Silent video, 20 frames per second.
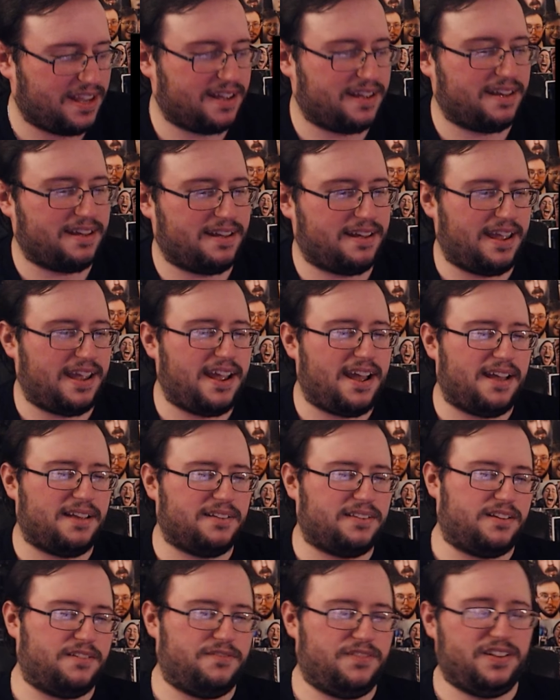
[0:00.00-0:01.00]
A I
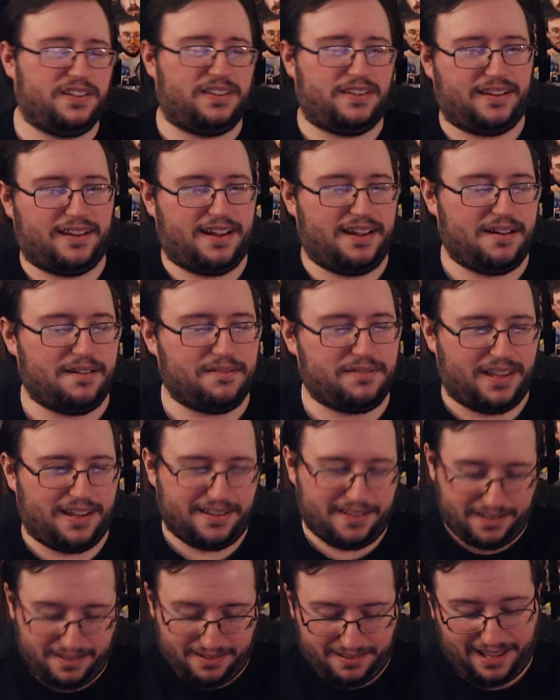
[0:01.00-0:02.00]
is convincing, and I was
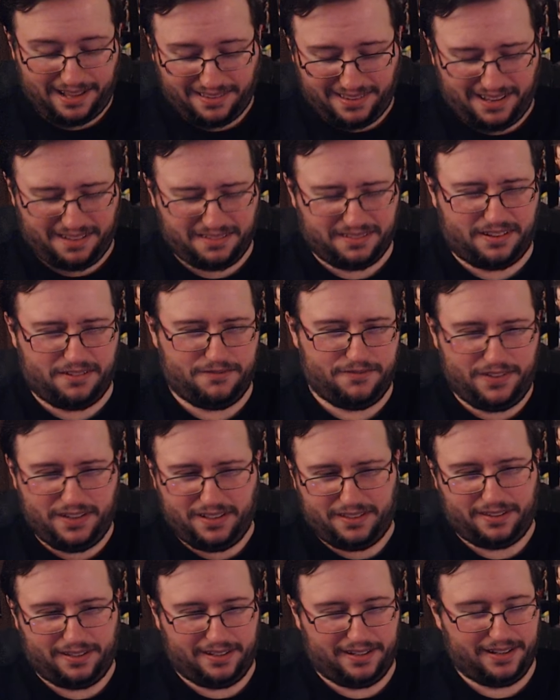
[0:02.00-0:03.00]
like, that sounds
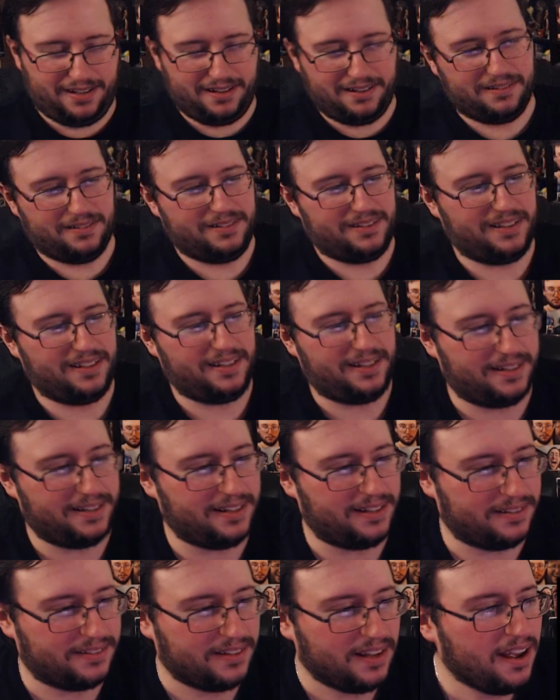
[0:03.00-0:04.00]
convincing. I don't think it
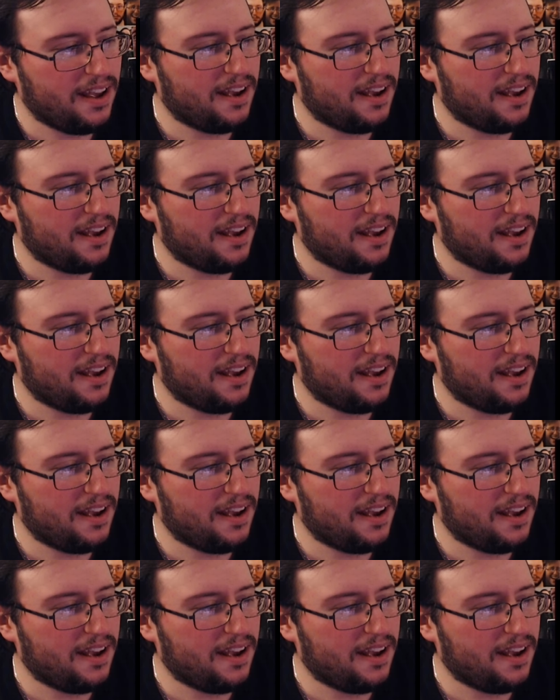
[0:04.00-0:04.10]
is.